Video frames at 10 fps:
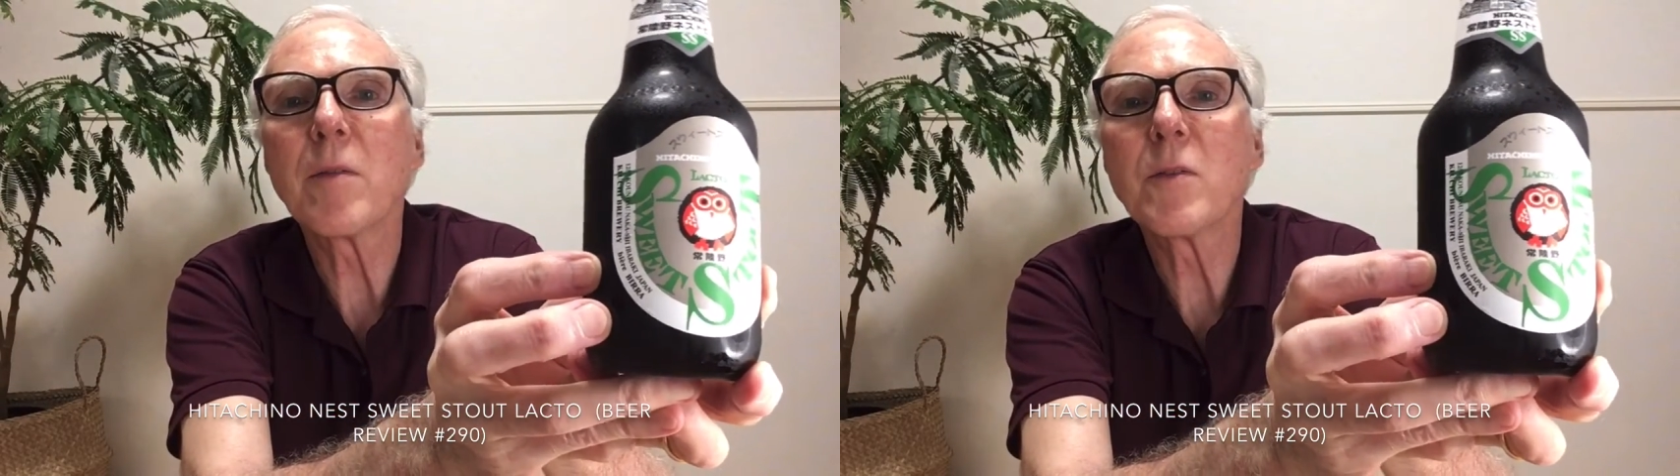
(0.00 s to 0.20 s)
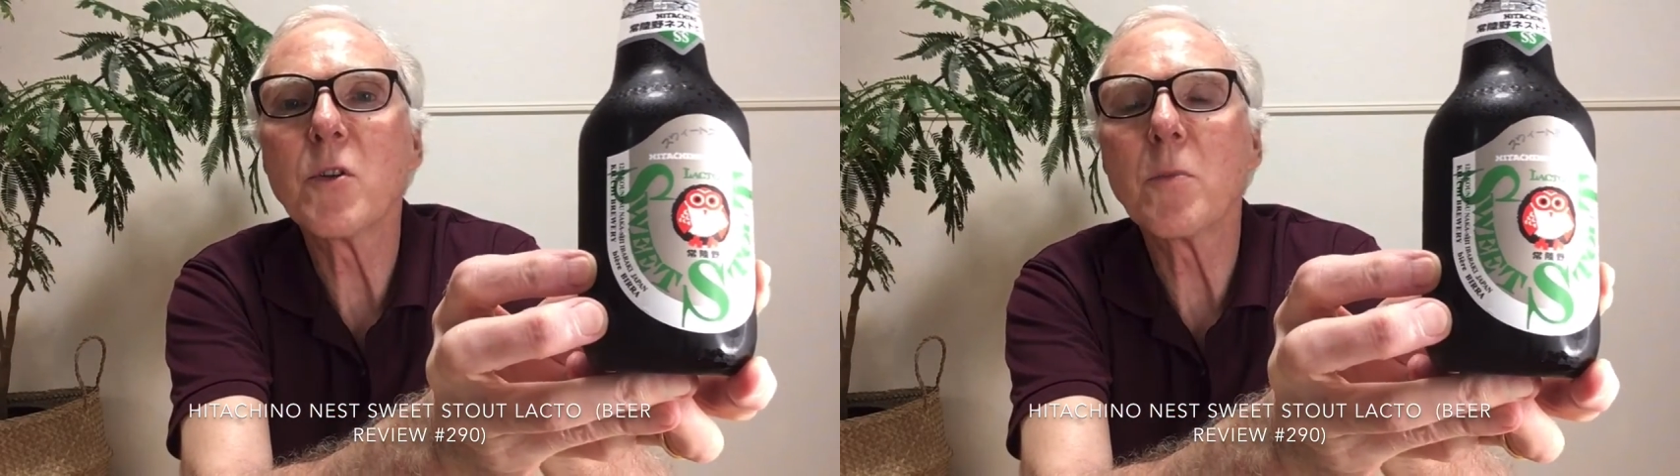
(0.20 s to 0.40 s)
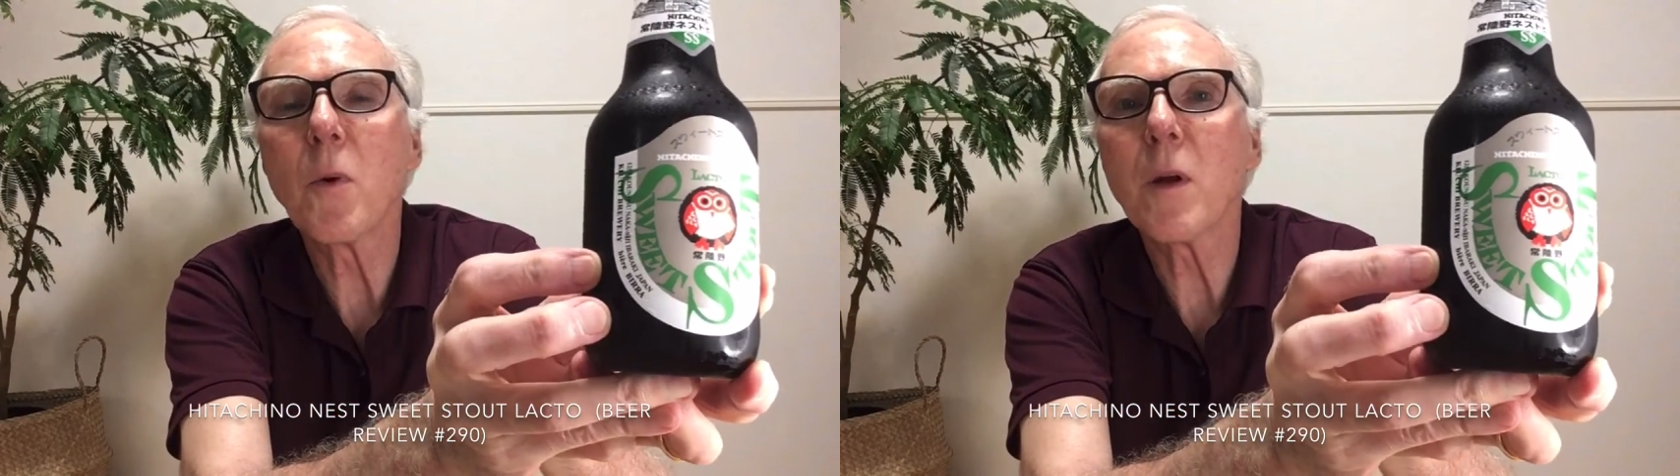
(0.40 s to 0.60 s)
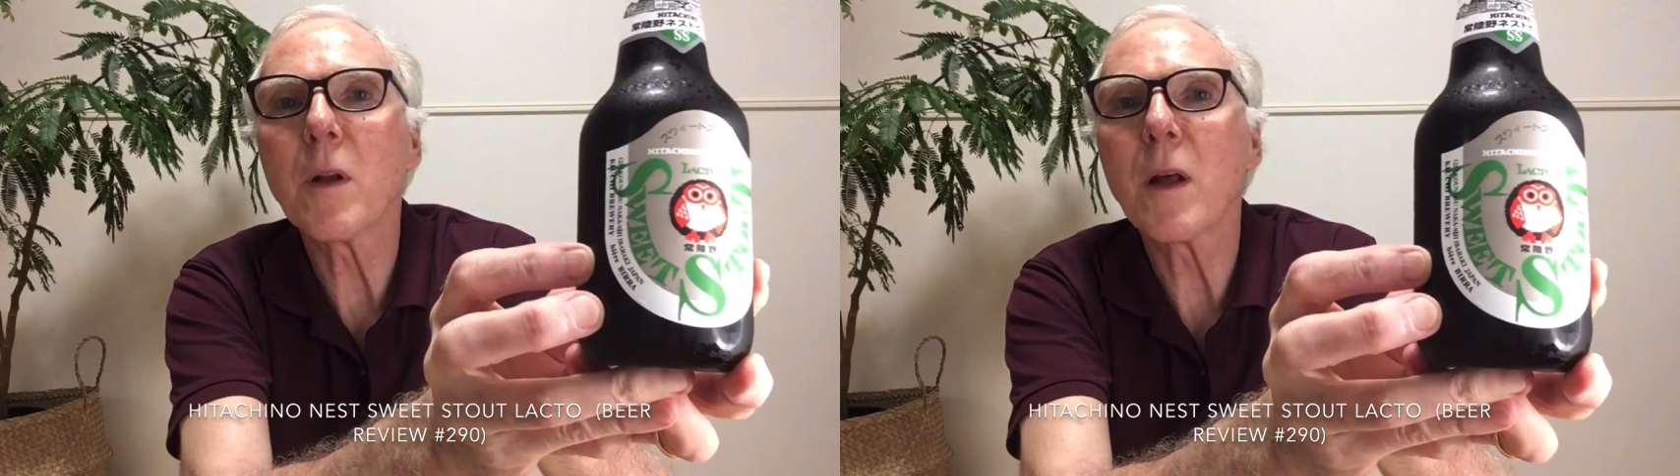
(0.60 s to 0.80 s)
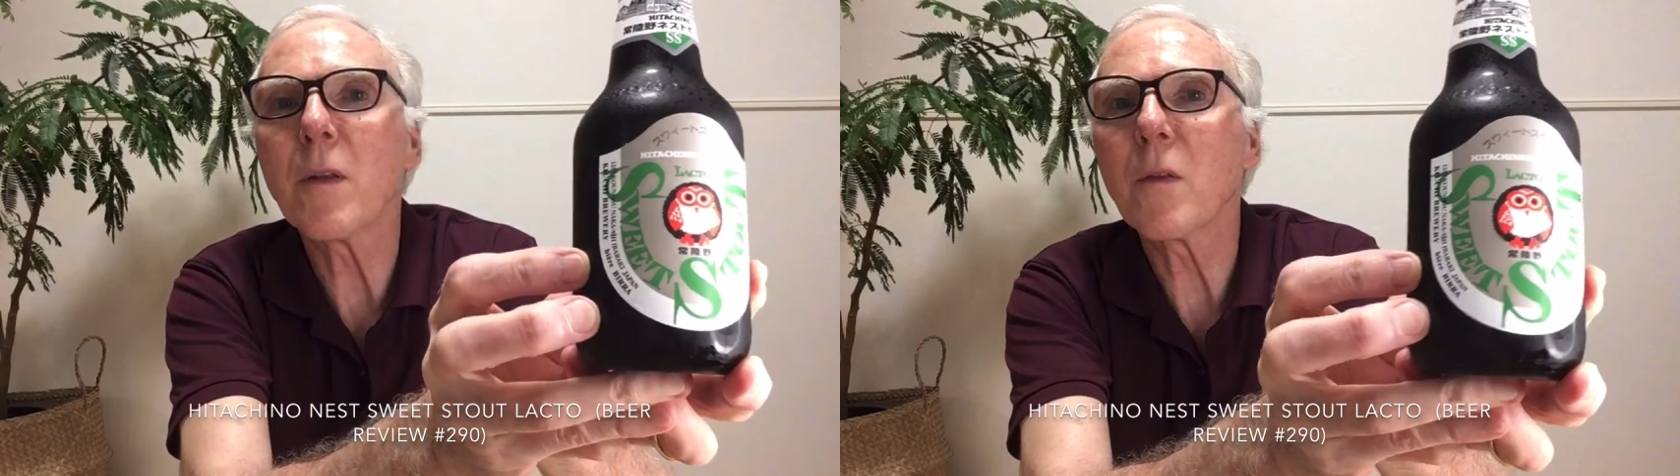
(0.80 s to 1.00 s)

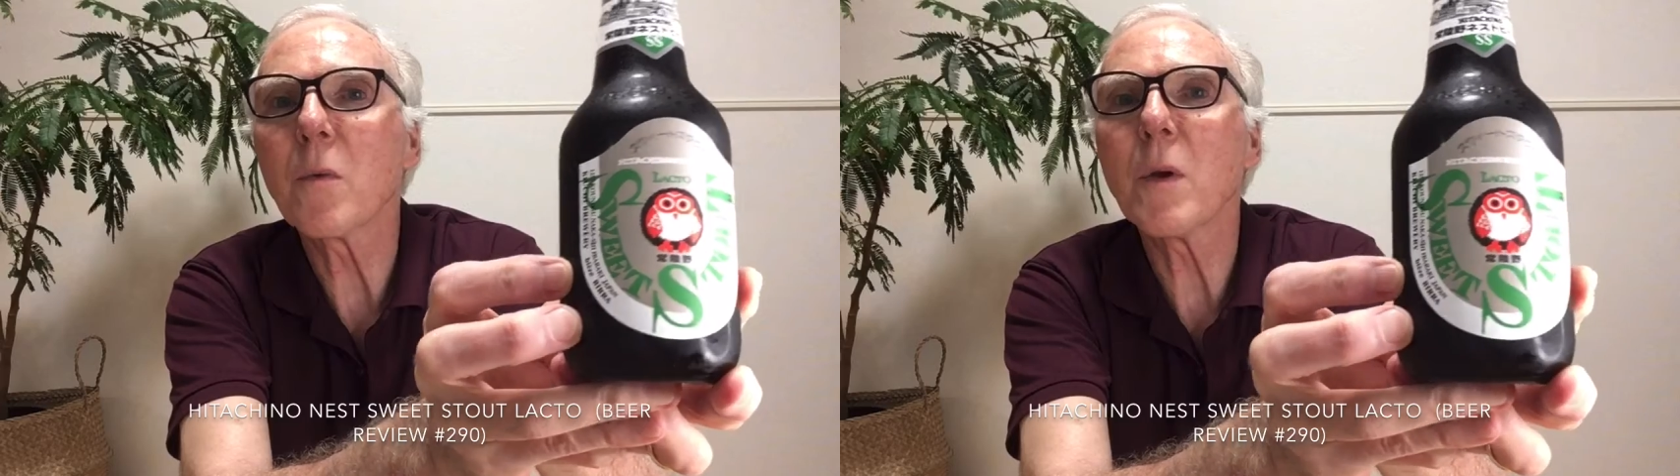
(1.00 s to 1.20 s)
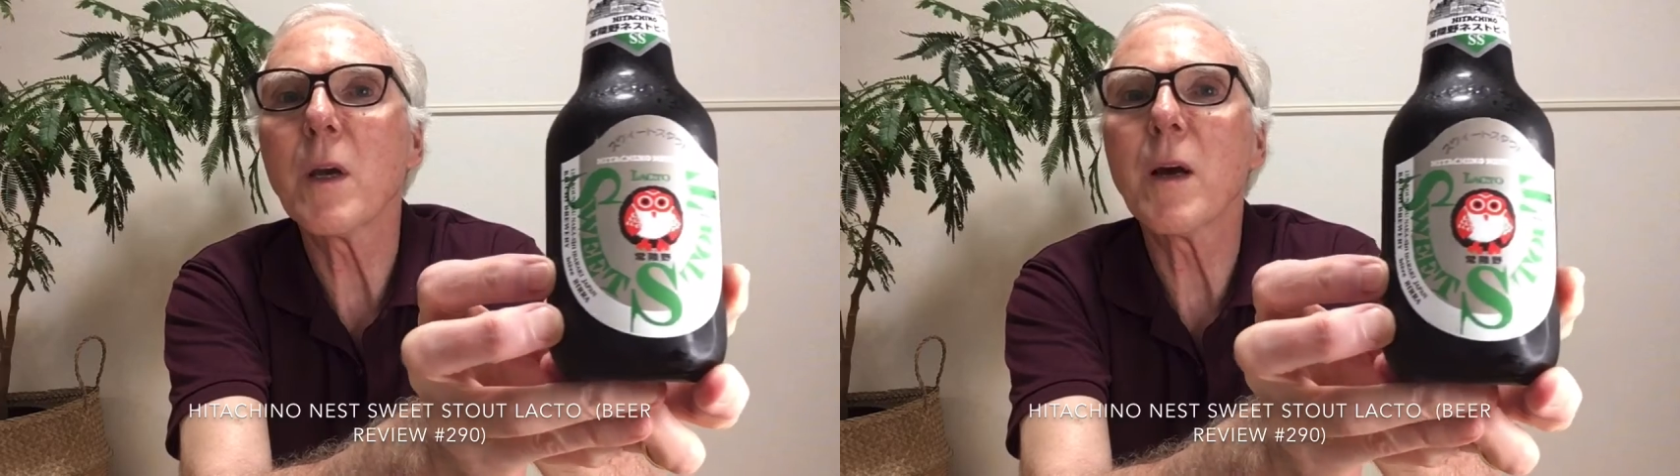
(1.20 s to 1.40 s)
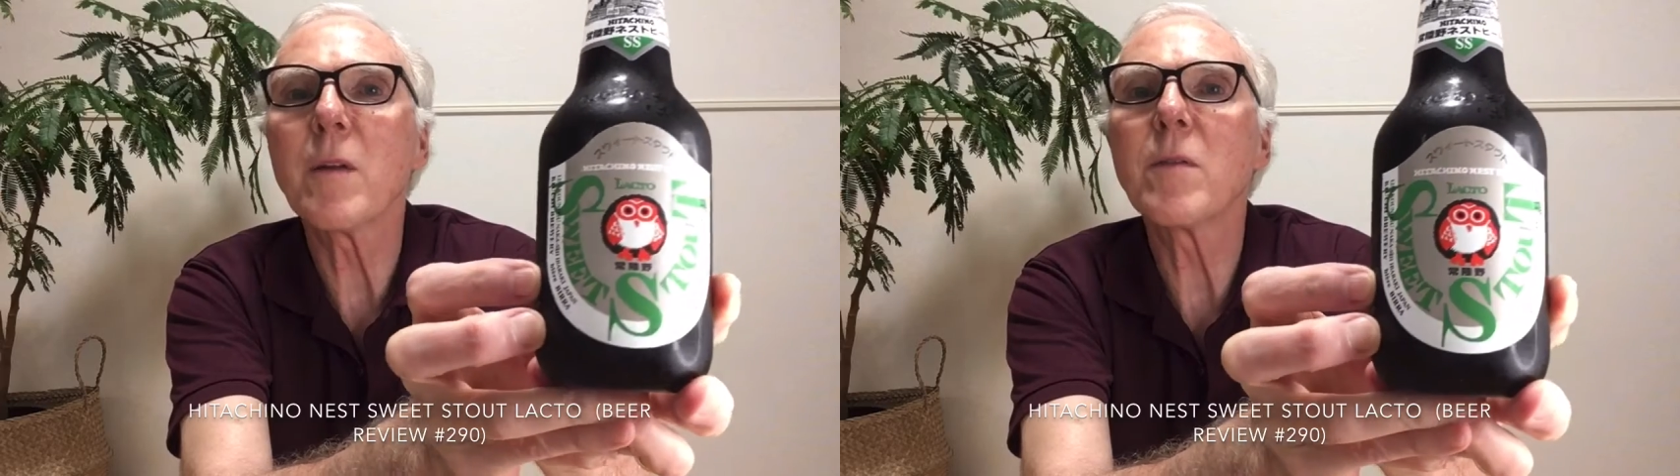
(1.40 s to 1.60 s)
2.93 out of